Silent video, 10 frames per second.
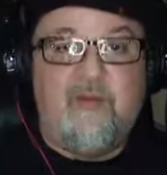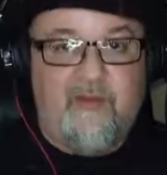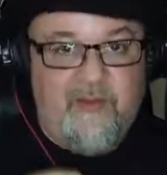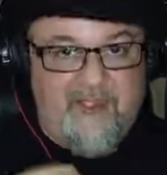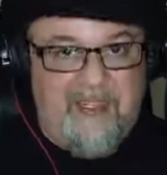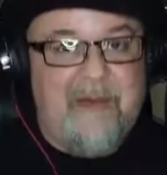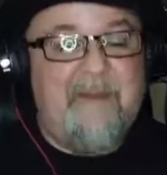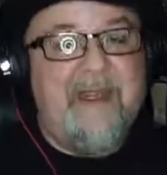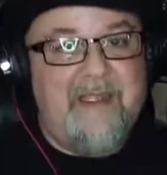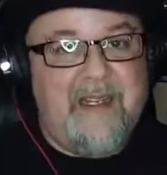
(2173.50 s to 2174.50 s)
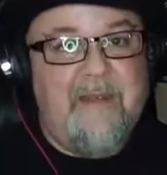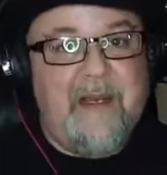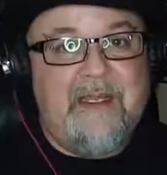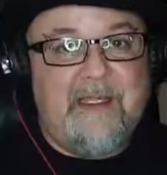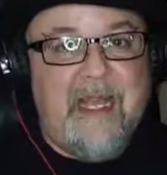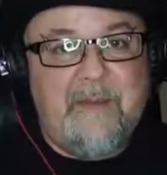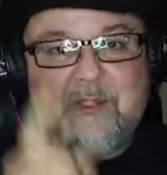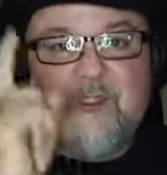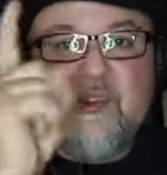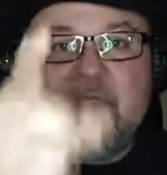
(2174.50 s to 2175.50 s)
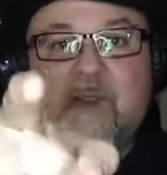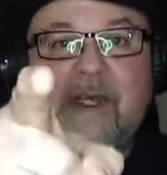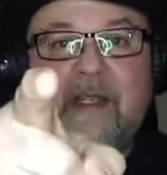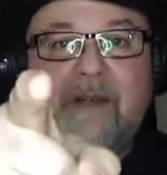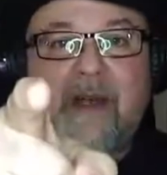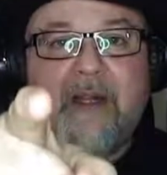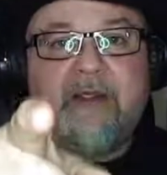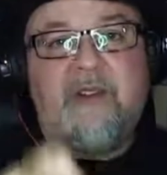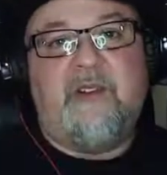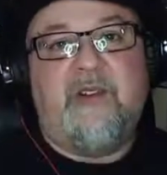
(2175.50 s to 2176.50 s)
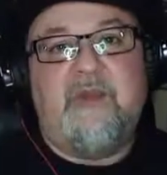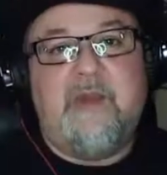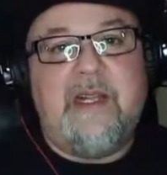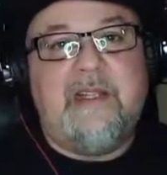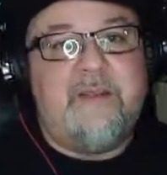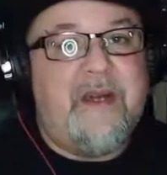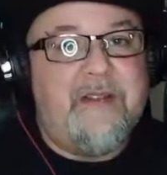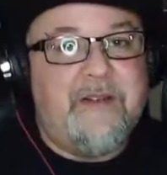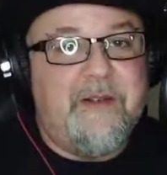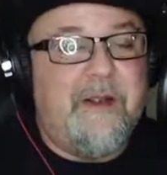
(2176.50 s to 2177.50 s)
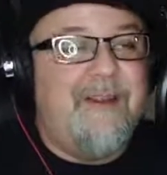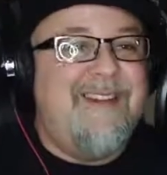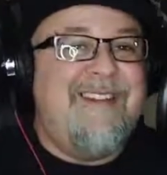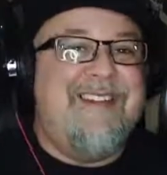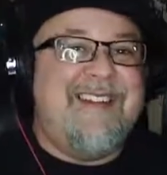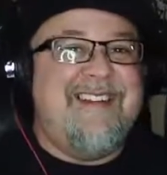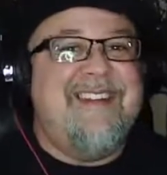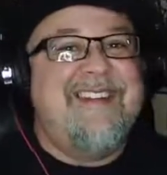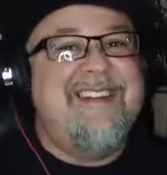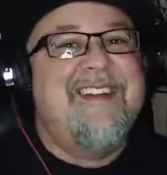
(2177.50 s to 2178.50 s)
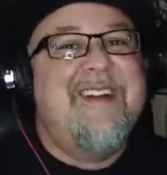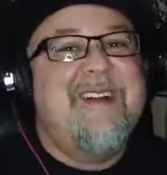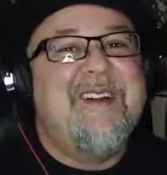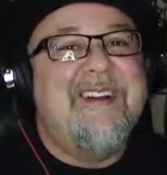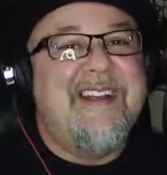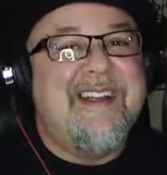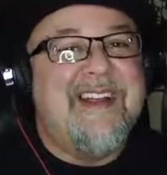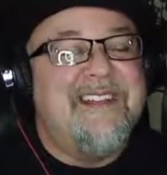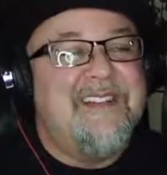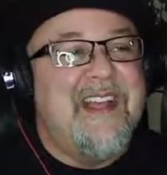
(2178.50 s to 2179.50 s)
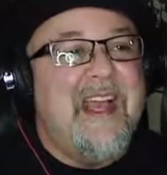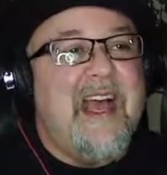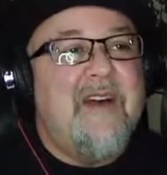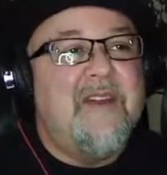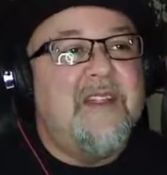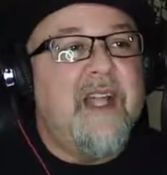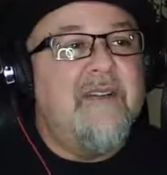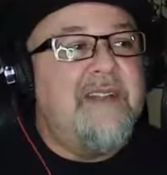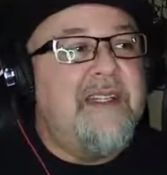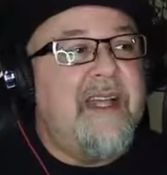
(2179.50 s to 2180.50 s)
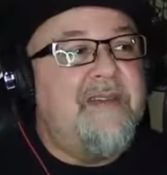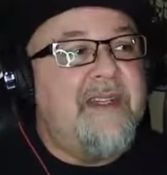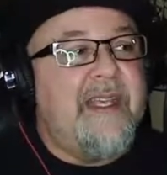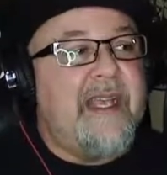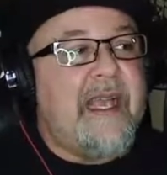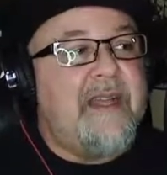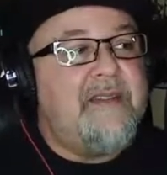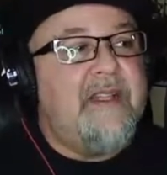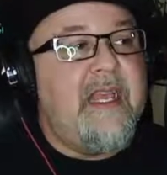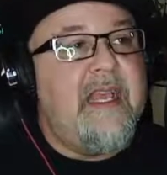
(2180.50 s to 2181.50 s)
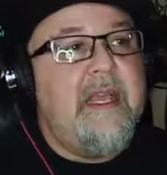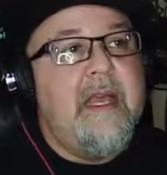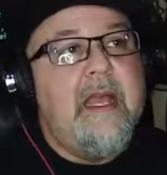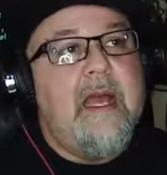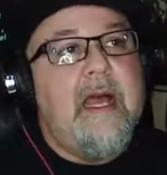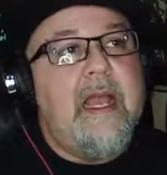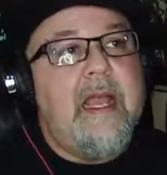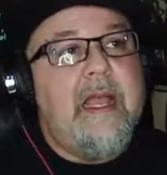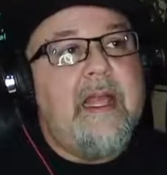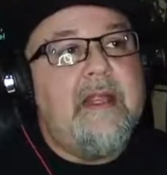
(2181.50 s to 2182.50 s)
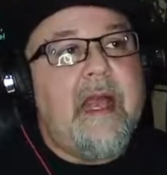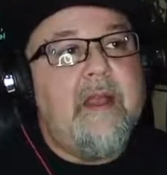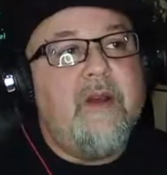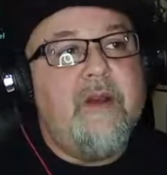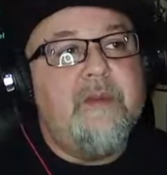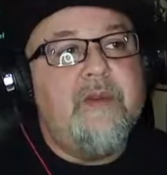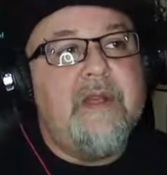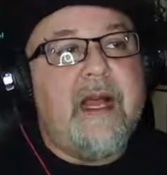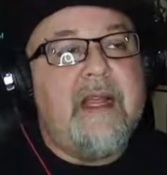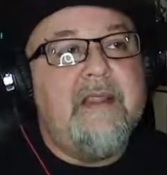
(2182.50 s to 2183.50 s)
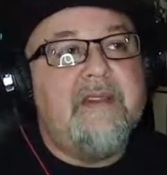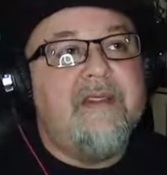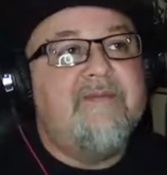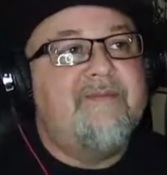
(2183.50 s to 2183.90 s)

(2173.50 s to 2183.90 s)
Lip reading: step by step as soon as we get sponsors, because we're not sponsored. All right, guys. Have a lovely kick-ass day, and I hope you guys